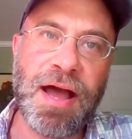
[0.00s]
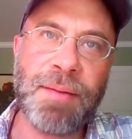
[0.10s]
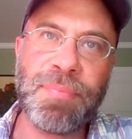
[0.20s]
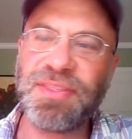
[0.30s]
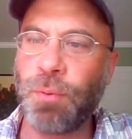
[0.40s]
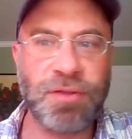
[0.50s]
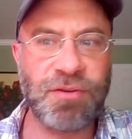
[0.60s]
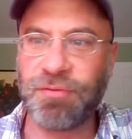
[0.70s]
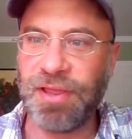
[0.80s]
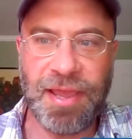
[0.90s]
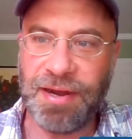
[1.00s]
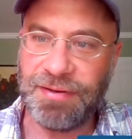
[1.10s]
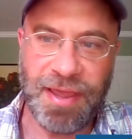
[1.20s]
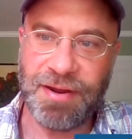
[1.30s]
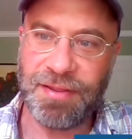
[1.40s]
But there wasn't really
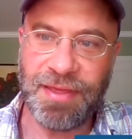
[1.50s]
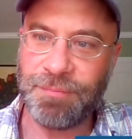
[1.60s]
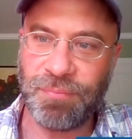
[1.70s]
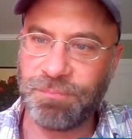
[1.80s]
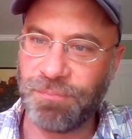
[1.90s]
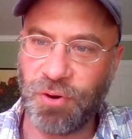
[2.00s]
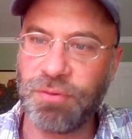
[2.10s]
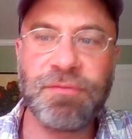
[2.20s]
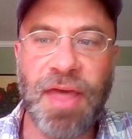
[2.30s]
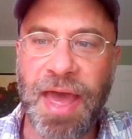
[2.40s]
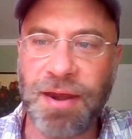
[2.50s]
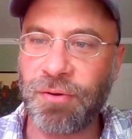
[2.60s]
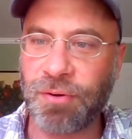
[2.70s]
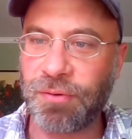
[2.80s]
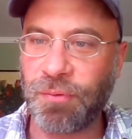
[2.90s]
any data that proved
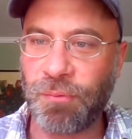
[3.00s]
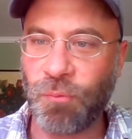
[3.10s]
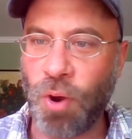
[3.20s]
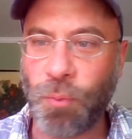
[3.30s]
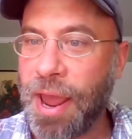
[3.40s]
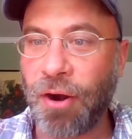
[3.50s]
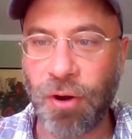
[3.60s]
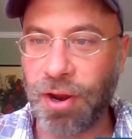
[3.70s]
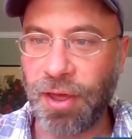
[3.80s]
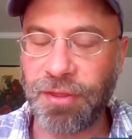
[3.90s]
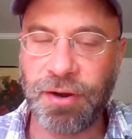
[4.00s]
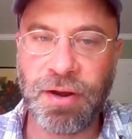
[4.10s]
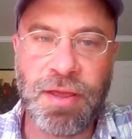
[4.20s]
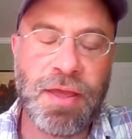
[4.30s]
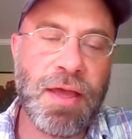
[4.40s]
that, or one way or another.
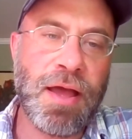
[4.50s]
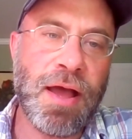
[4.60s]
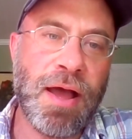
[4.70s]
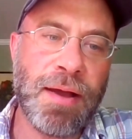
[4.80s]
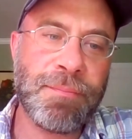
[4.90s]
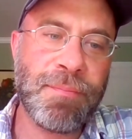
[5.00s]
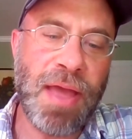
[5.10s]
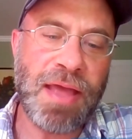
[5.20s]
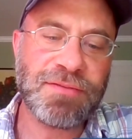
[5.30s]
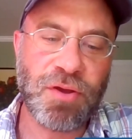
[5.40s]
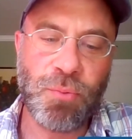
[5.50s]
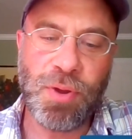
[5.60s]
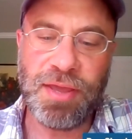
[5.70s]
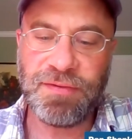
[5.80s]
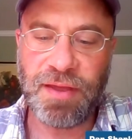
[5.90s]
And so
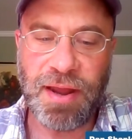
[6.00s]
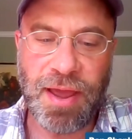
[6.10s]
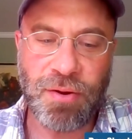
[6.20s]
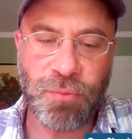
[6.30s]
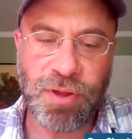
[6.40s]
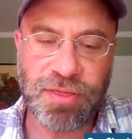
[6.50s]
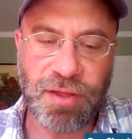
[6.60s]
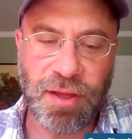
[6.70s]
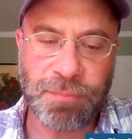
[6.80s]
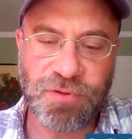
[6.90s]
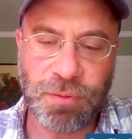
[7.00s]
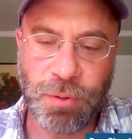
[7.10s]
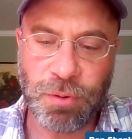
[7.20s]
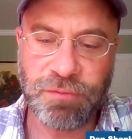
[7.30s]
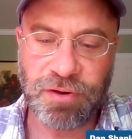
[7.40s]
we set out with some
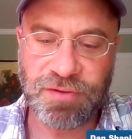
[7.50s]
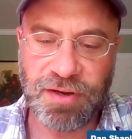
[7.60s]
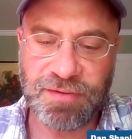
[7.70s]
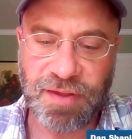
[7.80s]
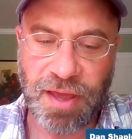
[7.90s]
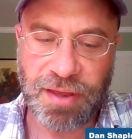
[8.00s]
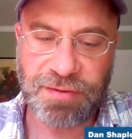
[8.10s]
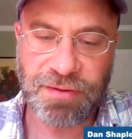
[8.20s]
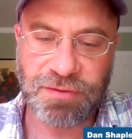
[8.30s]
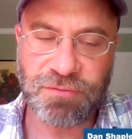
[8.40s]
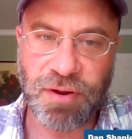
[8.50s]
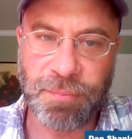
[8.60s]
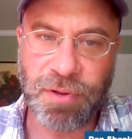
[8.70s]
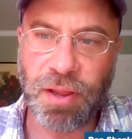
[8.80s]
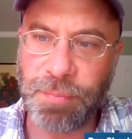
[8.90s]
university scientists
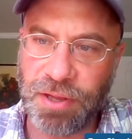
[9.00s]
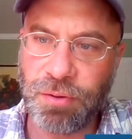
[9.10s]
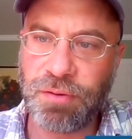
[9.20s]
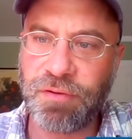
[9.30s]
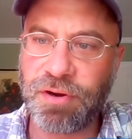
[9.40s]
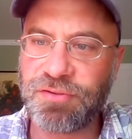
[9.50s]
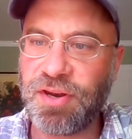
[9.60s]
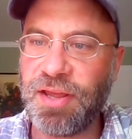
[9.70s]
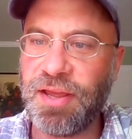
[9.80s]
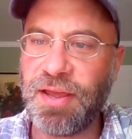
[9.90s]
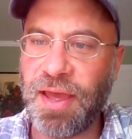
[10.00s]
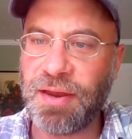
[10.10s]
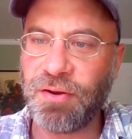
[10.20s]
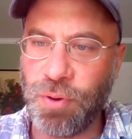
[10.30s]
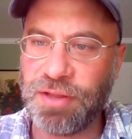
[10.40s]
from Columbia University
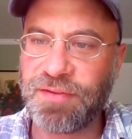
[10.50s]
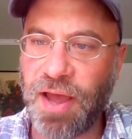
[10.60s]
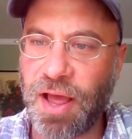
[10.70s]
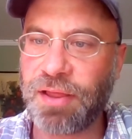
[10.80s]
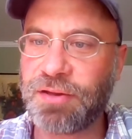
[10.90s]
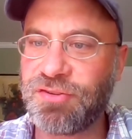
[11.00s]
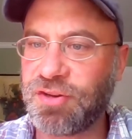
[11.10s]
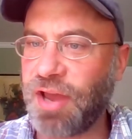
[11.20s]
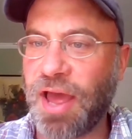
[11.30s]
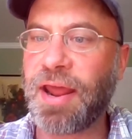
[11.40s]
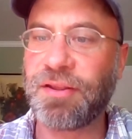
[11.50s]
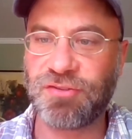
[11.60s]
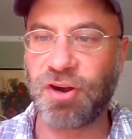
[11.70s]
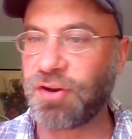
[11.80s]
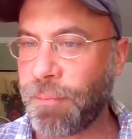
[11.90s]
and Queens College to kind of
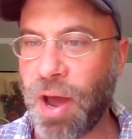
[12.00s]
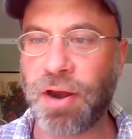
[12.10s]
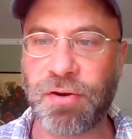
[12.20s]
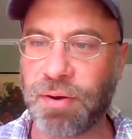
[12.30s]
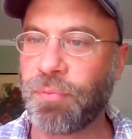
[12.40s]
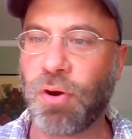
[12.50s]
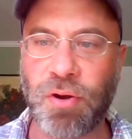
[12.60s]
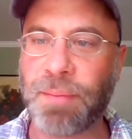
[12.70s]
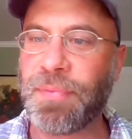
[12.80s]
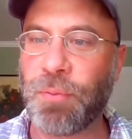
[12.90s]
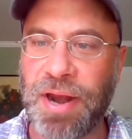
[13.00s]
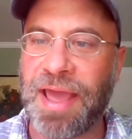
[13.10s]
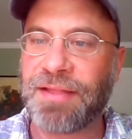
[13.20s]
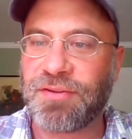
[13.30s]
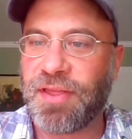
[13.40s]
start a monitoring program that would
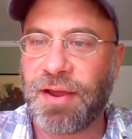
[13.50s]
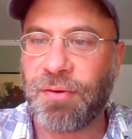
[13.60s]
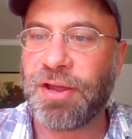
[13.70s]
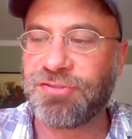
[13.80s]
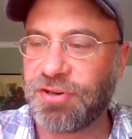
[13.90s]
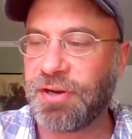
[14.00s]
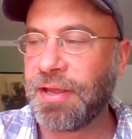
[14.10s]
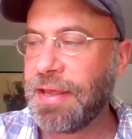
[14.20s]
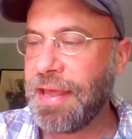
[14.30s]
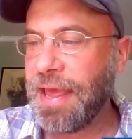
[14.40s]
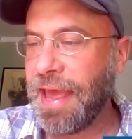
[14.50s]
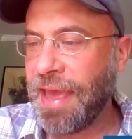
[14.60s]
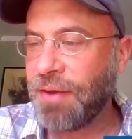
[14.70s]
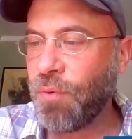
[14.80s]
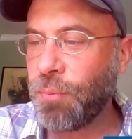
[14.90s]
answer that question.
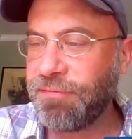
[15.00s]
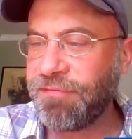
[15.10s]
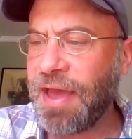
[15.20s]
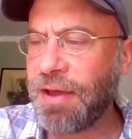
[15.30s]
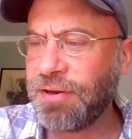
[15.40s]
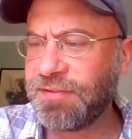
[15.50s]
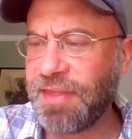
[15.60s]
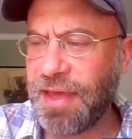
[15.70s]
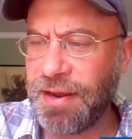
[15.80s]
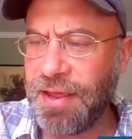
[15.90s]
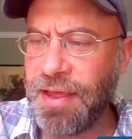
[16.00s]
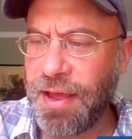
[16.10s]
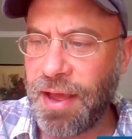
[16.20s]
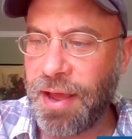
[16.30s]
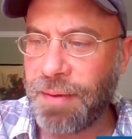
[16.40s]
And what we found is that
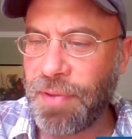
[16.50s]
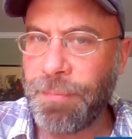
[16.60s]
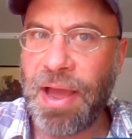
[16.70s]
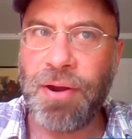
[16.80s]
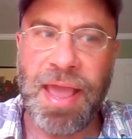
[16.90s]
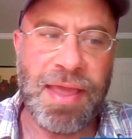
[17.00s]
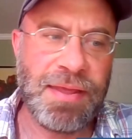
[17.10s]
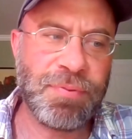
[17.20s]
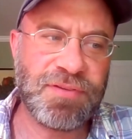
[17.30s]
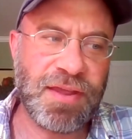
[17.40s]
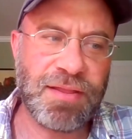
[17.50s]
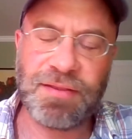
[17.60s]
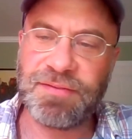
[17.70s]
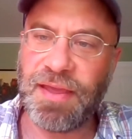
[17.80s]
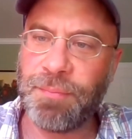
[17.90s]
About 80% of
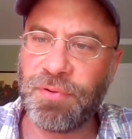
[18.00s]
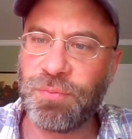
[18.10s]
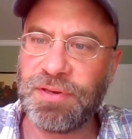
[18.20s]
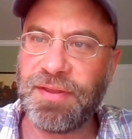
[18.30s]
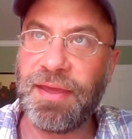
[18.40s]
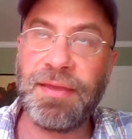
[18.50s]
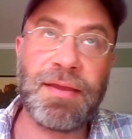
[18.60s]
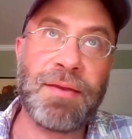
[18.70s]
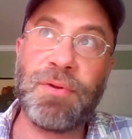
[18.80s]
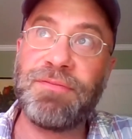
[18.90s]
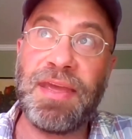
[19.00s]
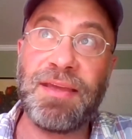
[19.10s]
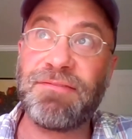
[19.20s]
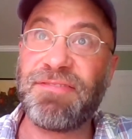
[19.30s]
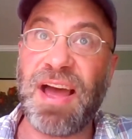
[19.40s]
the samples we take, and we've
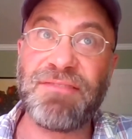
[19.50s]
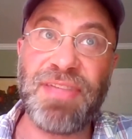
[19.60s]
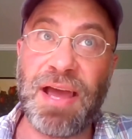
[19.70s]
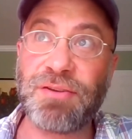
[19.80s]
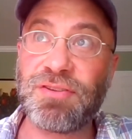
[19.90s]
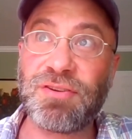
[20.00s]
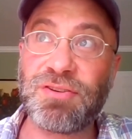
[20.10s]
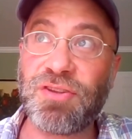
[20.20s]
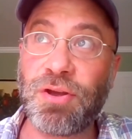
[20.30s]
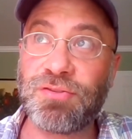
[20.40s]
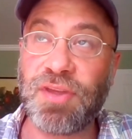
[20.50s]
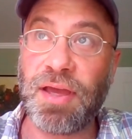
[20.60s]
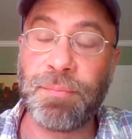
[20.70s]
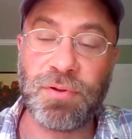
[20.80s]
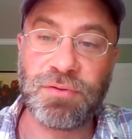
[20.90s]
taken 5,000 or so
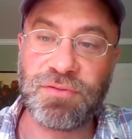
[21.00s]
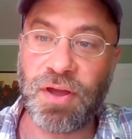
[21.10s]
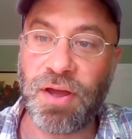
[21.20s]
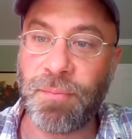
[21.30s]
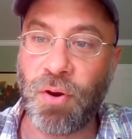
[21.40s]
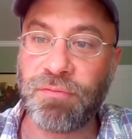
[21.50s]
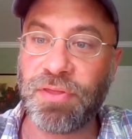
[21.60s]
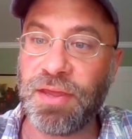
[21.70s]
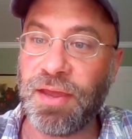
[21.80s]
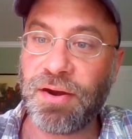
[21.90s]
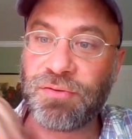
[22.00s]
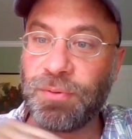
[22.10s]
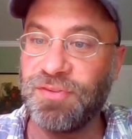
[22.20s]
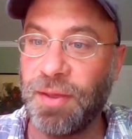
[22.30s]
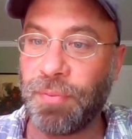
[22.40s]
samples over the years.
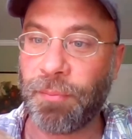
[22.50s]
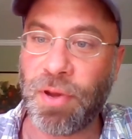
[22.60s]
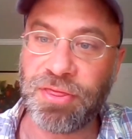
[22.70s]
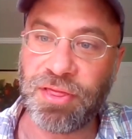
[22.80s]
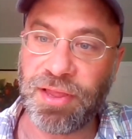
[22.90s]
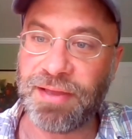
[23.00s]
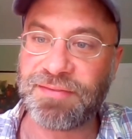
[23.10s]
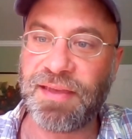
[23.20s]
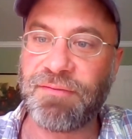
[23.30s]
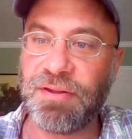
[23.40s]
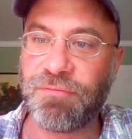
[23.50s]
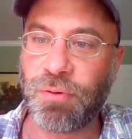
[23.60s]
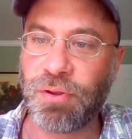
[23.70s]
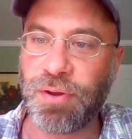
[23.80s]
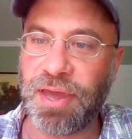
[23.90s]
We sample monthly at
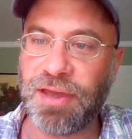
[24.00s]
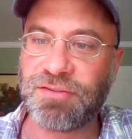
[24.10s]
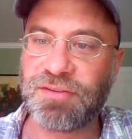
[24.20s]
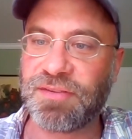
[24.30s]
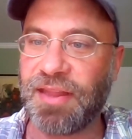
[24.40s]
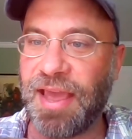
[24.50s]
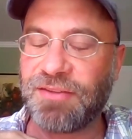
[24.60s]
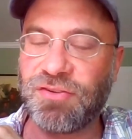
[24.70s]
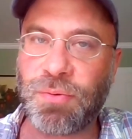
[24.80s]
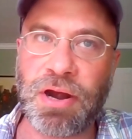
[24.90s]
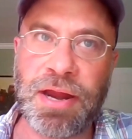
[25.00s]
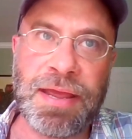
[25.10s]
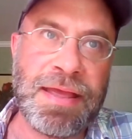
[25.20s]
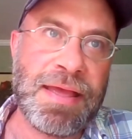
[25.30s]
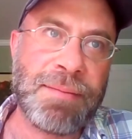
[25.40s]
74 locations in the
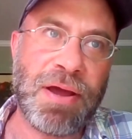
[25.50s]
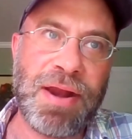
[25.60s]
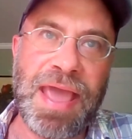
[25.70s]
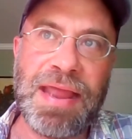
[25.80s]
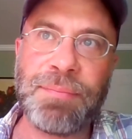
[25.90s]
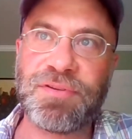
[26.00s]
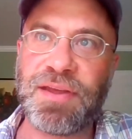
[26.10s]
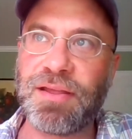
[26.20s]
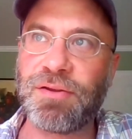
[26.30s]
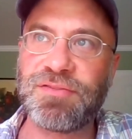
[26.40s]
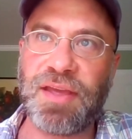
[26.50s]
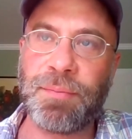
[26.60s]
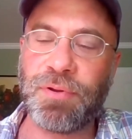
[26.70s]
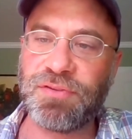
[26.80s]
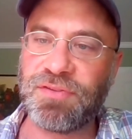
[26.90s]
estuary. About 80% of those
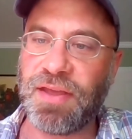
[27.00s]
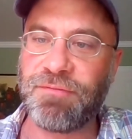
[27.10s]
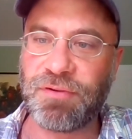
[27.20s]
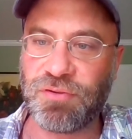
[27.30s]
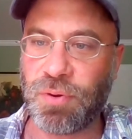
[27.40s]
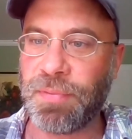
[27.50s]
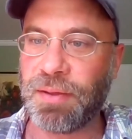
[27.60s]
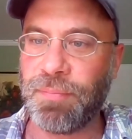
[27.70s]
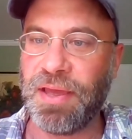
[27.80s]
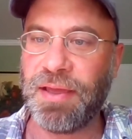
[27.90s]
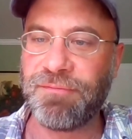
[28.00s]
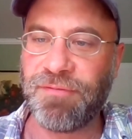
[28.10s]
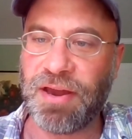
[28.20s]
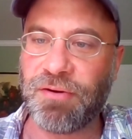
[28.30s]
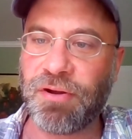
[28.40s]
samples, safe for swimming, meet
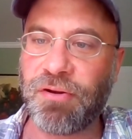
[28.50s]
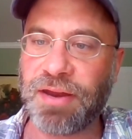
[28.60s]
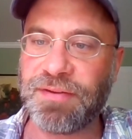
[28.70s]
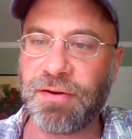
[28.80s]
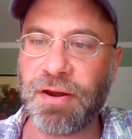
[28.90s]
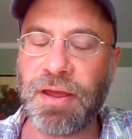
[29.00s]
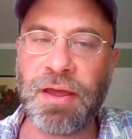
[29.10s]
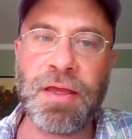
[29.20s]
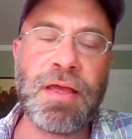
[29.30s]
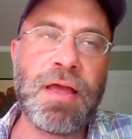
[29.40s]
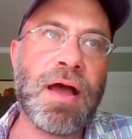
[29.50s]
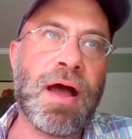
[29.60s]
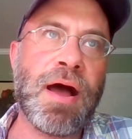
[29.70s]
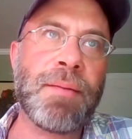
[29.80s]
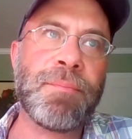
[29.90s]
federal criteria.
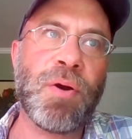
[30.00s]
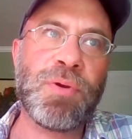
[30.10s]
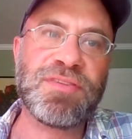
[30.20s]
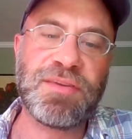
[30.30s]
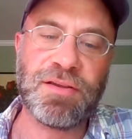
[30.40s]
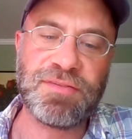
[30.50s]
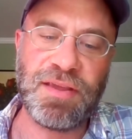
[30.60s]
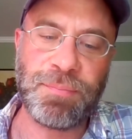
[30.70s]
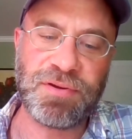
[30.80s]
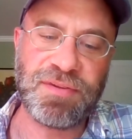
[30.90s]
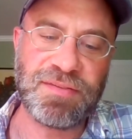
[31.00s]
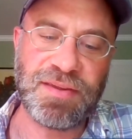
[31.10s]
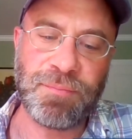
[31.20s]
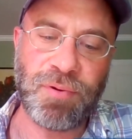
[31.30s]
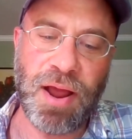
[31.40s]
But we still see
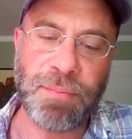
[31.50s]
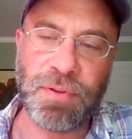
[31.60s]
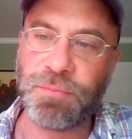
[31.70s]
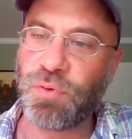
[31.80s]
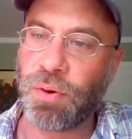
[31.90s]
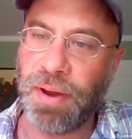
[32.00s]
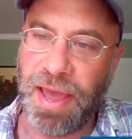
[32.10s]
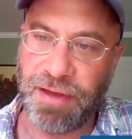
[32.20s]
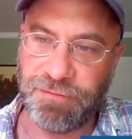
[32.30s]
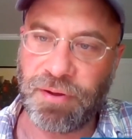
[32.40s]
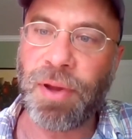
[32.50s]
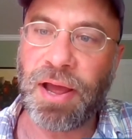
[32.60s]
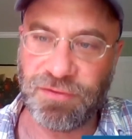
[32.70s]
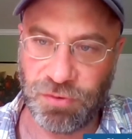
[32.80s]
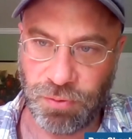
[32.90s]
persistent problems where we have
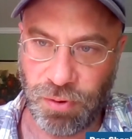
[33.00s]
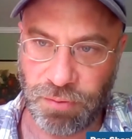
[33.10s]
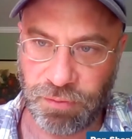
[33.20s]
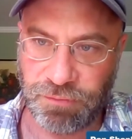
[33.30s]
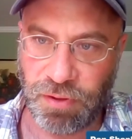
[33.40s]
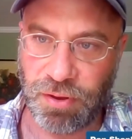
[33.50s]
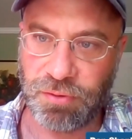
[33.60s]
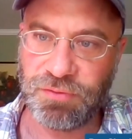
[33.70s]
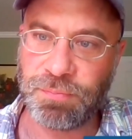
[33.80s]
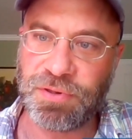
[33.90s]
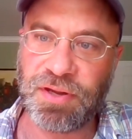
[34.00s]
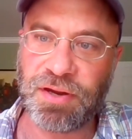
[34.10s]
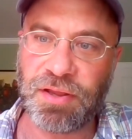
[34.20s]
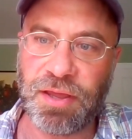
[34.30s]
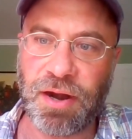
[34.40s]
combined sewer overflows,
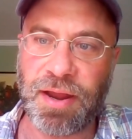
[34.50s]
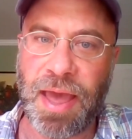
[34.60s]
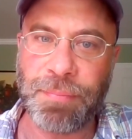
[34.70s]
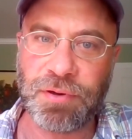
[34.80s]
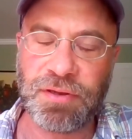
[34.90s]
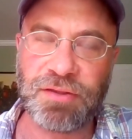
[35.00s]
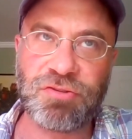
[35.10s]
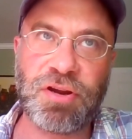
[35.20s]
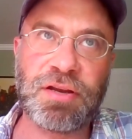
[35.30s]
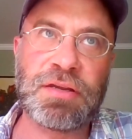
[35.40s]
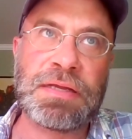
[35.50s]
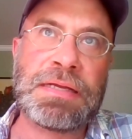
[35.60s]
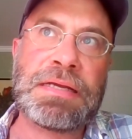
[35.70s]
particularly in our capital district.